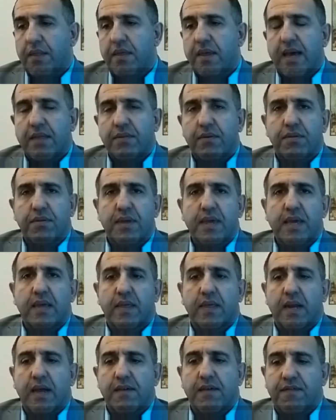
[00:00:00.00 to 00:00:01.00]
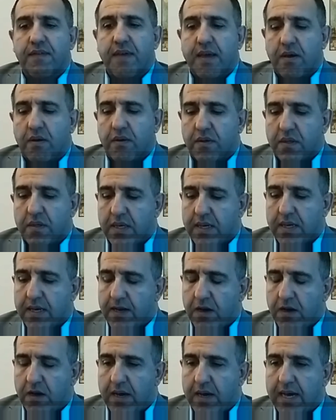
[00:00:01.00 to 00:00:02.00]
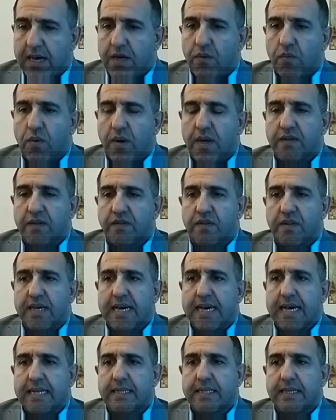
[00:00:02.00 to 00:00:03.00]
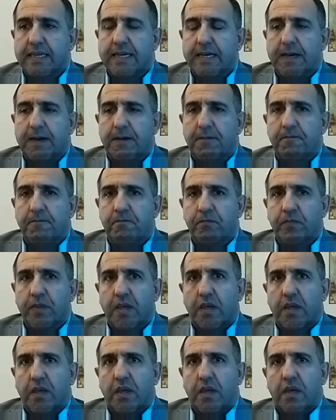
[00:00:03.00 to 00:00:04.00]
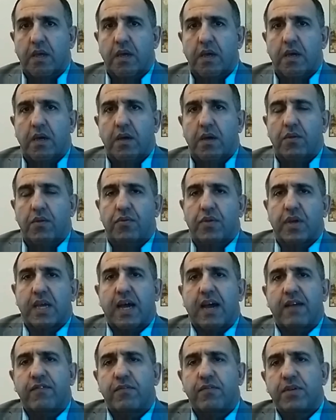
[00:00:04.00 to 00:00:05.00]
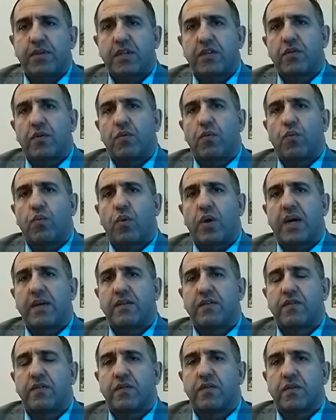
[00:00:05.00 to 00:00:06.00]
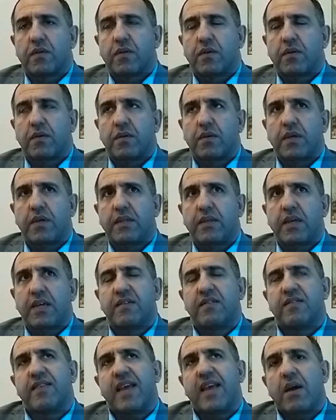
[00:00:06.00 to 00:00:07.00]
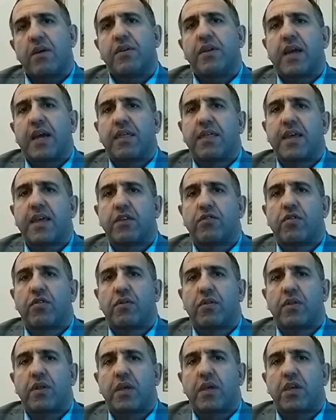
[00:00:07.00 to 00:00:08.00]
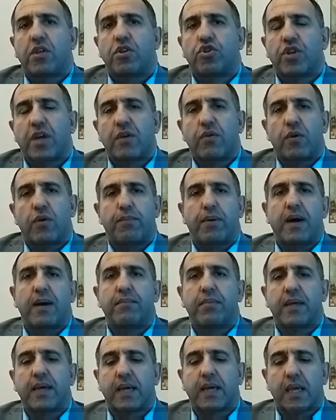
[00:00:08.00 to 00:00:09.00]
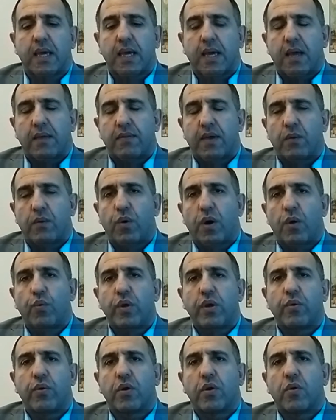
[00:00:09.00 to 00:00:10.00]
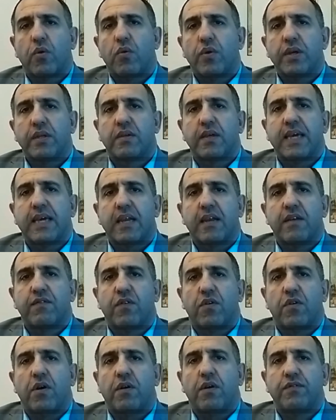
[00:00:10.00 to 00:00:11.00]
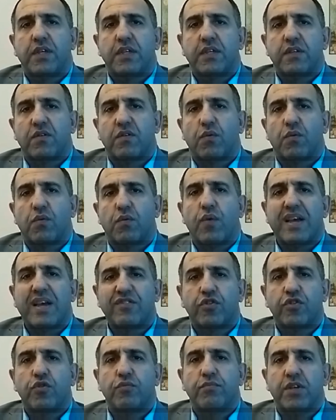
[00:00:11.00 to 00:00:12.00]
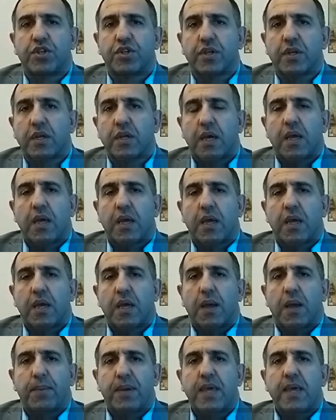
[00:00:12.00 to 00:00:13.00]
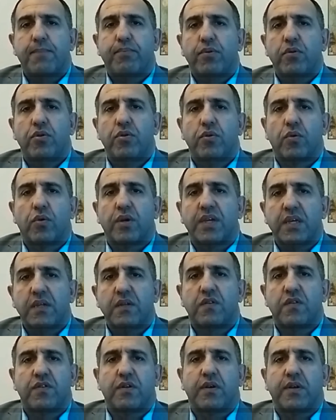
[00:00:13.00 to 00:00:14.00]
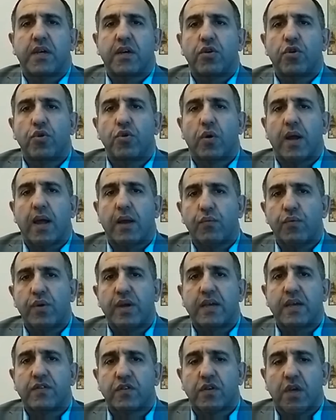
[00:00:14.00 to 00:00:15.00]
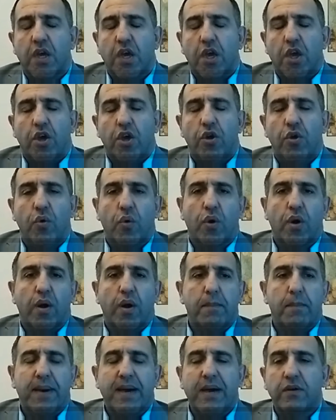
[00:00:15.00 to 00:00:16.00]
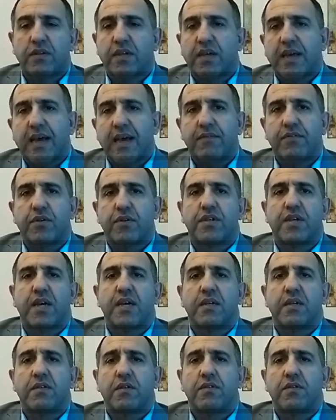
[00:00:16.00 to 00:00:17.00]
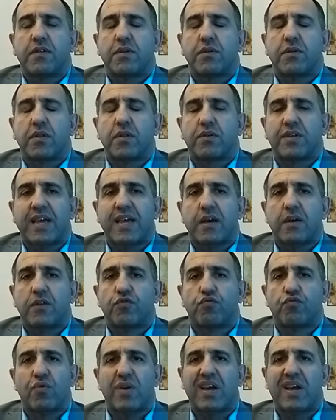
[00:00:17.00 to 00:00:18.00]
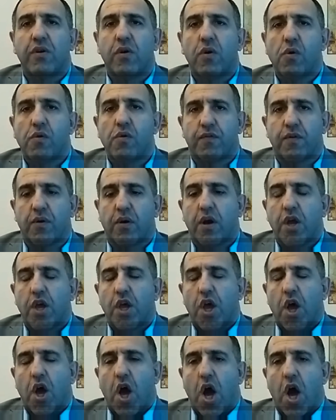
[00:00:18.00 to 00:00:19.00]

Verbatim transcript: Uh, the other thing that I found uh, odd was that um, the government was. It, it, sounded, I think, to the general public that what we were going to get involved in is a rescue mission. People who were in Syria, who were at risk, who were about to have their, ton, their, their towns run over.